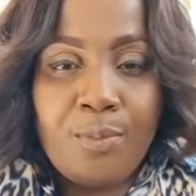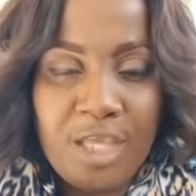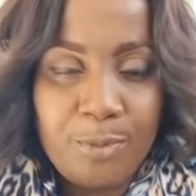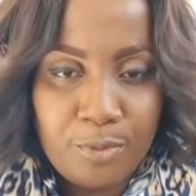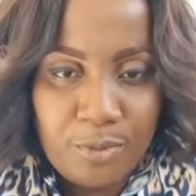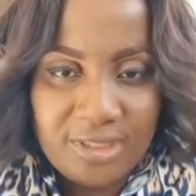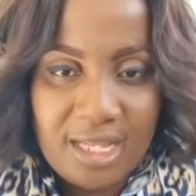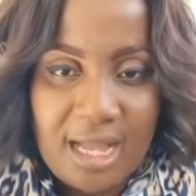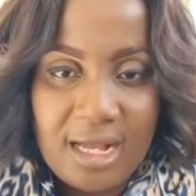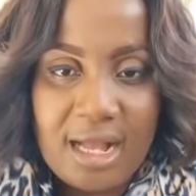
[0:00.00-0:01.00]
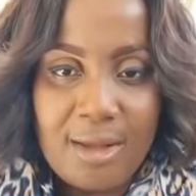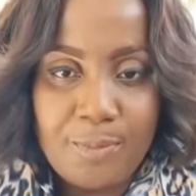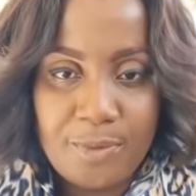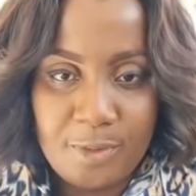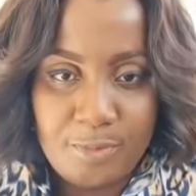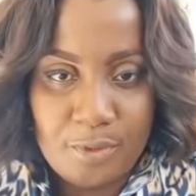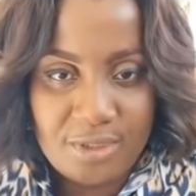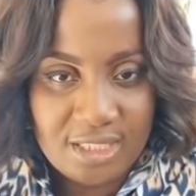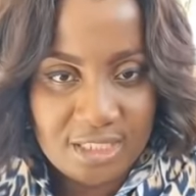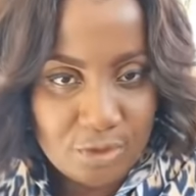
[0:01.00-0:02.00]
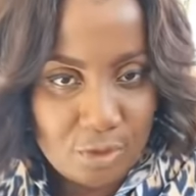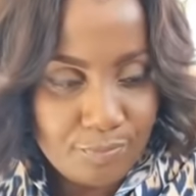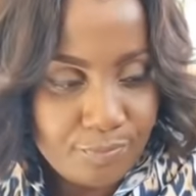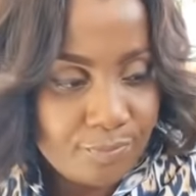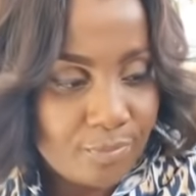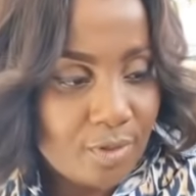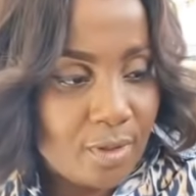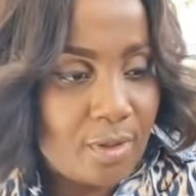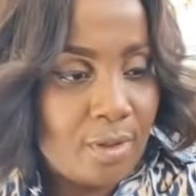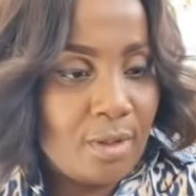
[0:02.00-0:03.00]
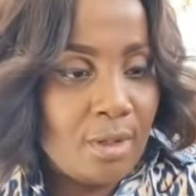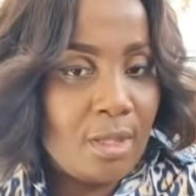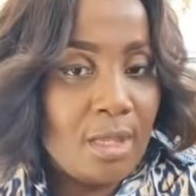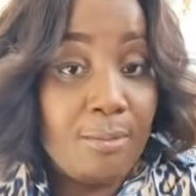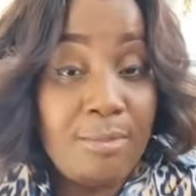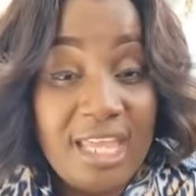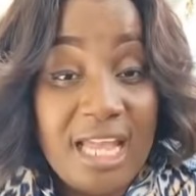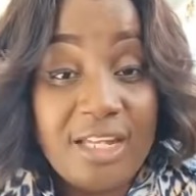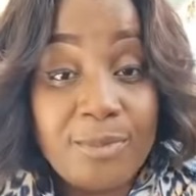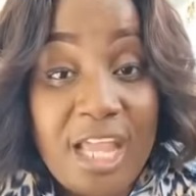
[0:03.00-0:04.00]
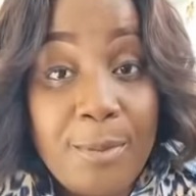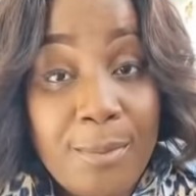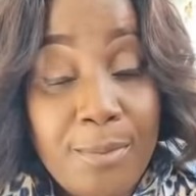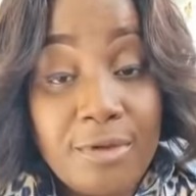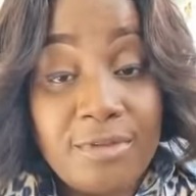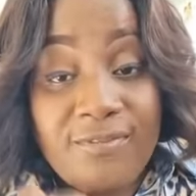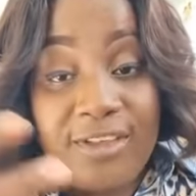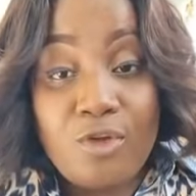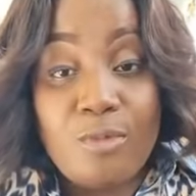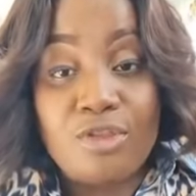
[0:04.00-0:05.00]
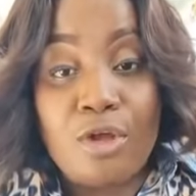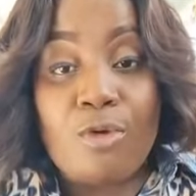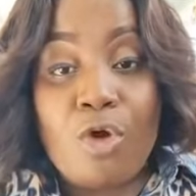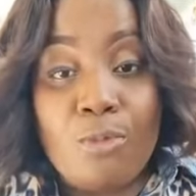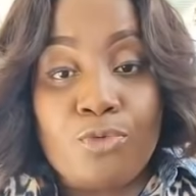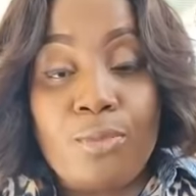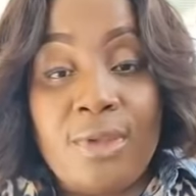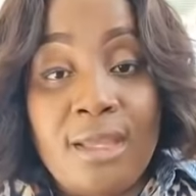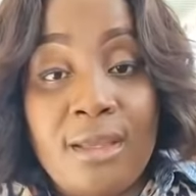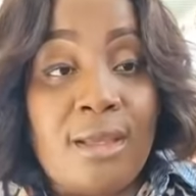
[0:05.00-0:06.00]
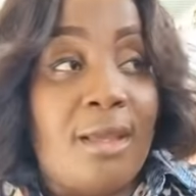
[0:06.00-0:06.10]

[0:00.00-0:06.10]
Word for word: People will talk and people will say something. Me are the type of person, if you do me something, come to me.